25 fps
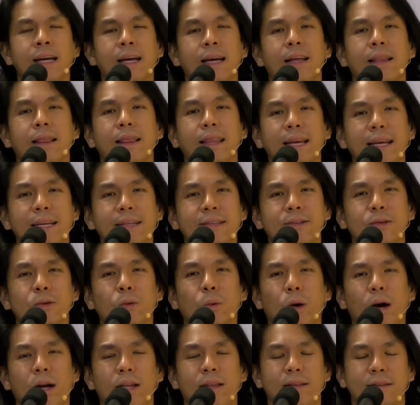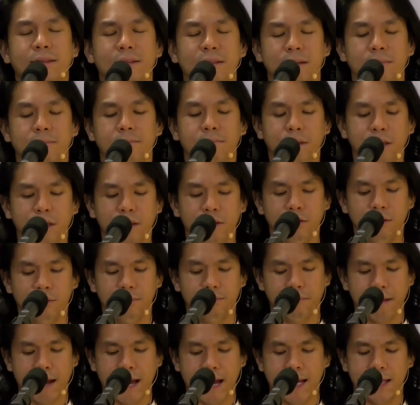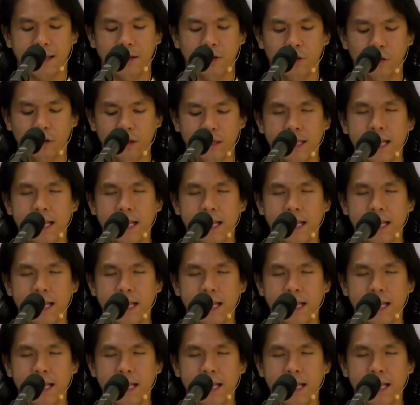This once mute man could